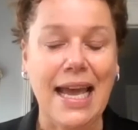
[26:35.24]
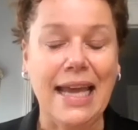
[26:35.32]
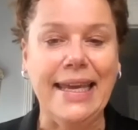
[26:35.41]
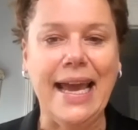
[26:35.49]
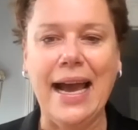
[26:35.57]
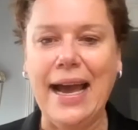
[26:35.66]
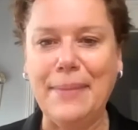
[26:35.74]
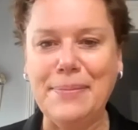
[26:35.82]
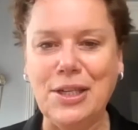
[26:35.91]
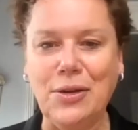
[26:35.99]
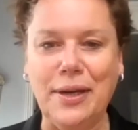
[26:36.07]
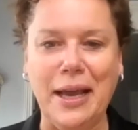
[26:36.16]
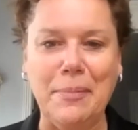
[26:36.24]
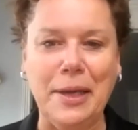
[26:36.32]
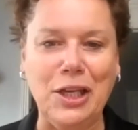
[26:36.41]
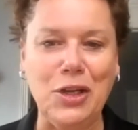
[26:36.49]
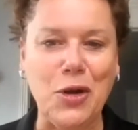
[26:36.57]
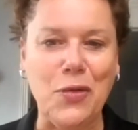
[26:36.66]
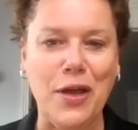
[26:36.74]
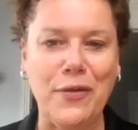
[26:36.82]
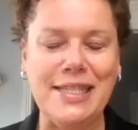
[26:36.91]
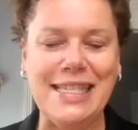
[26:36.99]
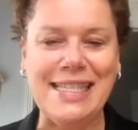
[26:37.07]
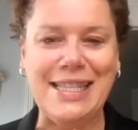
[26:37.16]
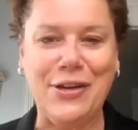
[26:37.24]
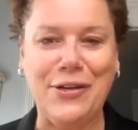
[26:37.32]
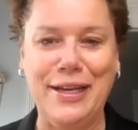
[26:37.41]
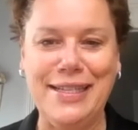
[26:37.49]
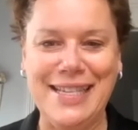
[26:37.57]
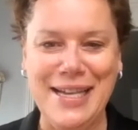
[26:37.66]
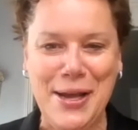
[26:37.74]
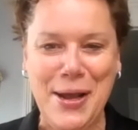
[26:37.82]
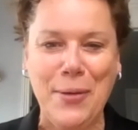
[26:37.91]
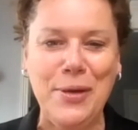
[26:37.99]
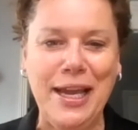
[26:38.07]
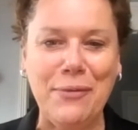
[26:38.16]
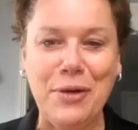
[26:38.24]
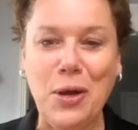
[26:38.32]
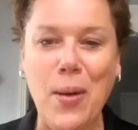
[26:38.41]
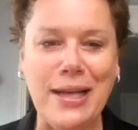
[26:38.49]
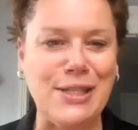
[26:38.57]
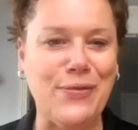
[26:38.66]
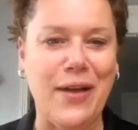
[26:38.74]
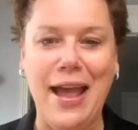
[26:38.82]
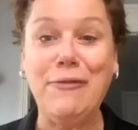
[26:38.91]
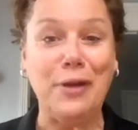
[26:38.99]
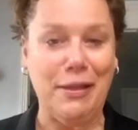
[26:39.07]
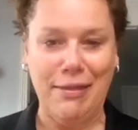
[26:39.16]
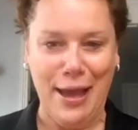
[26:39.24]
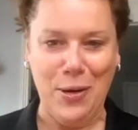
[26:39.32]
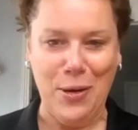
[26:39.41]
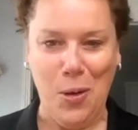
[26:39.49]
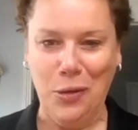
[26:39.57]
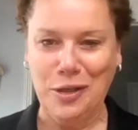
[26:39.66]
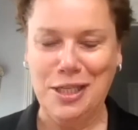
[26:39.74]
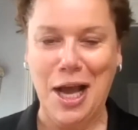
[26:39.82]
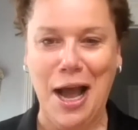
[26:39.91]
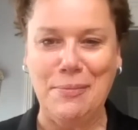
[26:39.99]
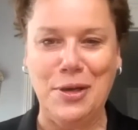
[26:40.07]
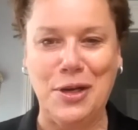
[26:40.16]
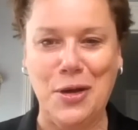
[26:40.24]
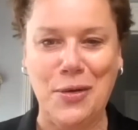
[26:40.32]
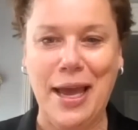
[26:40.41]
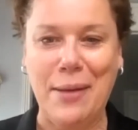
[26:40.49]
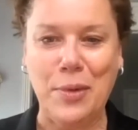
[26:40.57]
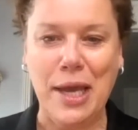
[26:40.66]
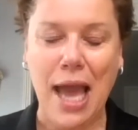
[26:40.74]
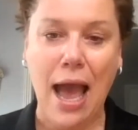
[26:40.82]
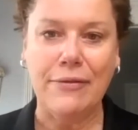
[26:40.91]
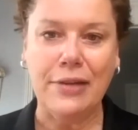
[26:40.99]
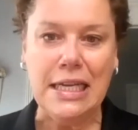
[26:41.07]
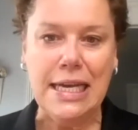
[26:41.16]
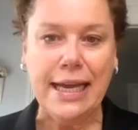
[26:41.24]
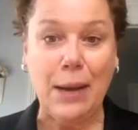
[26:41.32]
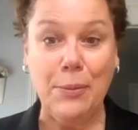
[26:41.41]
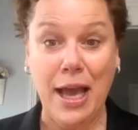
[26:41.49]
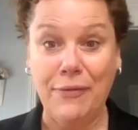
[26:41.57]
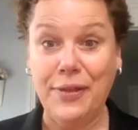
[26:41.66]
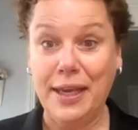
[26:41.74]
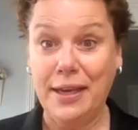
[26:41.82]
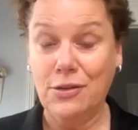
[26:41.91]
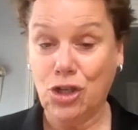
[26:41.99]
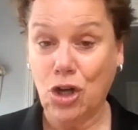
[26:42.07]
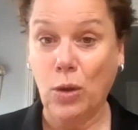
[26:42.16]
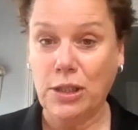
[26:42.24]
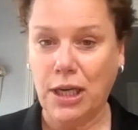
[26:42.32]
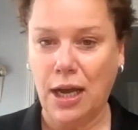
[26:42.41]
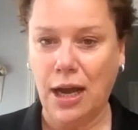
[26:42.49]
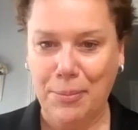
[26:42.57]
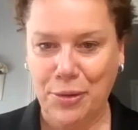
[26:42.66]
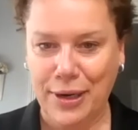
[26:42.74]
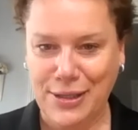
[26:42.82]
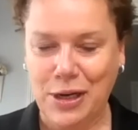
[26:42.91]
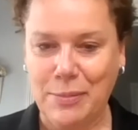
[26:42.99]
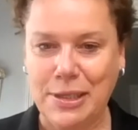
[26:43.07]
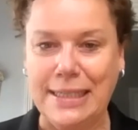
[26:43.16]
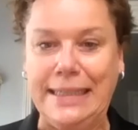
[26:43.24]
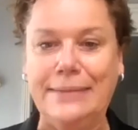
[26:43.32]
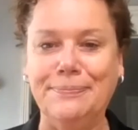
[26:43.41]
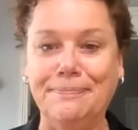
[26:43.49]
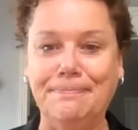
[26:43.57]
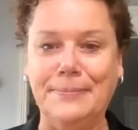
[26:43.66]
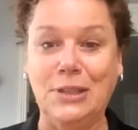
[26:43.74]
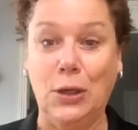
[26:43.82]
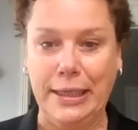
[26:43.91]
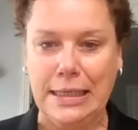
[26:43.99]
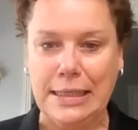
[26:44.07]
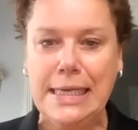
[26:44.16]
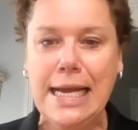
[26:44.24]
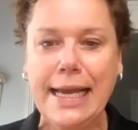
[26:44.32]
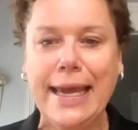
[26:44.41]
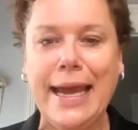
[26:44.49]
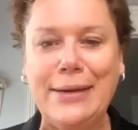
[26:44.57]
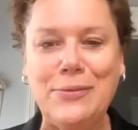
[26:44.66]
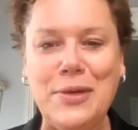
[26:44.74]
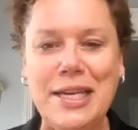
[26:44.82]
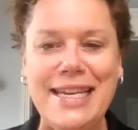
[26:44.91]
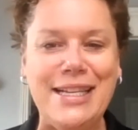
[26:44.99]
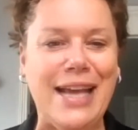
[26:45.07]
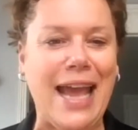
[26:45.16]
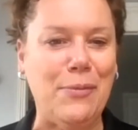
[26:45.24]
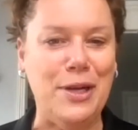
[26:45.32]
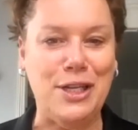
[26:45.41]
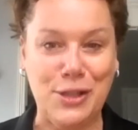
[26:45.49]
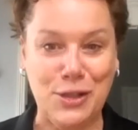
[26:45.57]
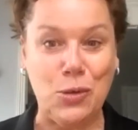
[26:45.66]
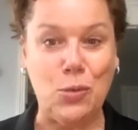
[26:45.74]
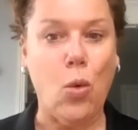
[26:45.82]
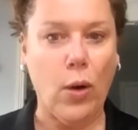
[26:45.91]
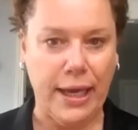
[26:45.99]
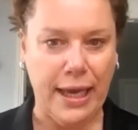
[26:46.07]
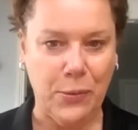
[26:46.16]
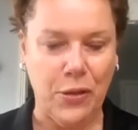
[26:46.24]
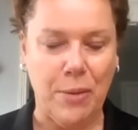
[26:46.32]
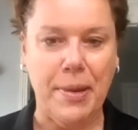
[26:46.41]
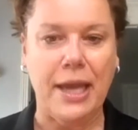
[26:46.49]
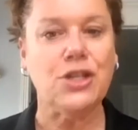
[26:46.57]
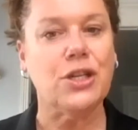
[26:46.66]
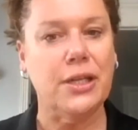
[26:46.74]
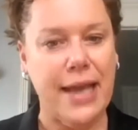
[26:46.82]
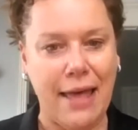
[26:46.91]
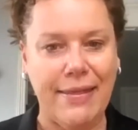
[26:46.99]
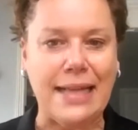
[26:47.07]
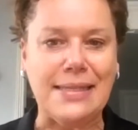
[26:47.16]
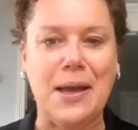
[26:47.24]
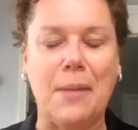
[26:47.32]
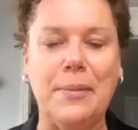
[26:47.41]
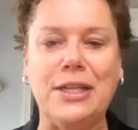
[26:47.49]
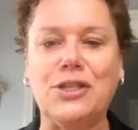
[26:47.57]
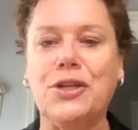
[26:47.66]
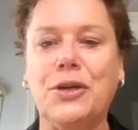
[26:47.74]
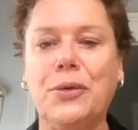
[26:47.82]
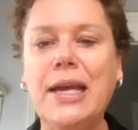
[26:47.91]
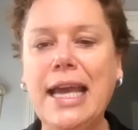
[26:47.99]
Yeah, absolutely. I mean, there is, we get requests for everything all the time. Can we have the shoulder, upper extremity? Not yet. Can we just do walking with a patient? Yeah, that's coming too.